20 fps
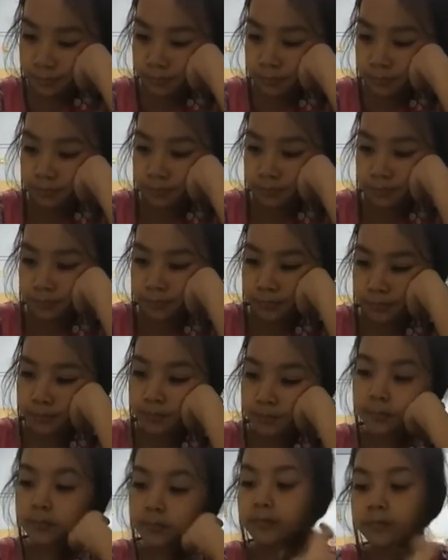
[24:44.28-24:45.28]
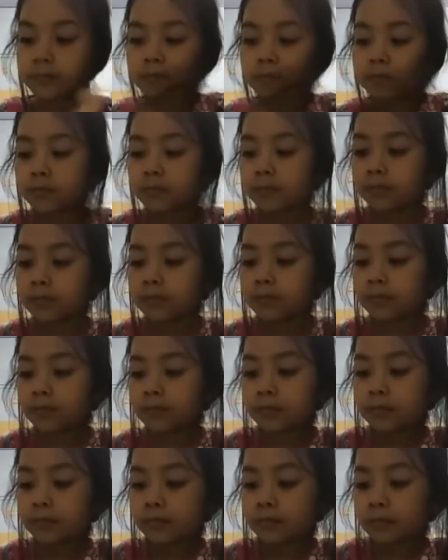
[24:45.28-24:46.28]
Retrace the line,
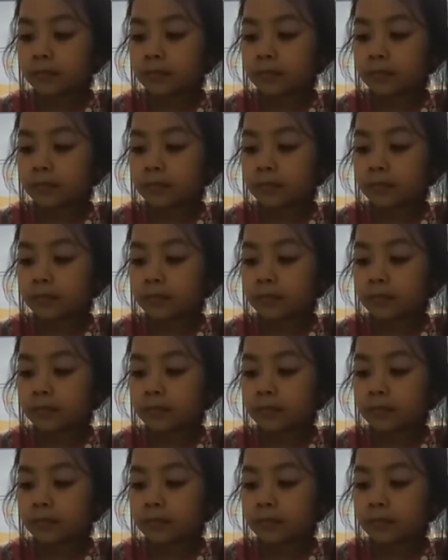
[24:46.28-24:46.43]
please.